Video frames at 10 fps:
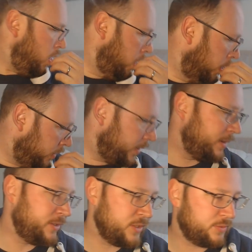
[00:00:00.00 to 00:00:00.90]

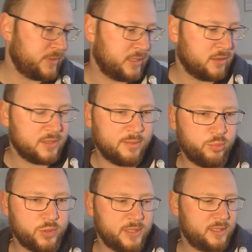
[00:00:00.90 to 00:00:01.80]
it is really nice and
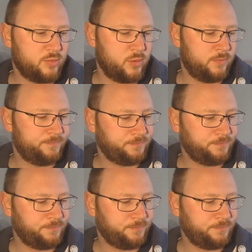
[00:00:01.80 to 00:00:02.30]
predictable.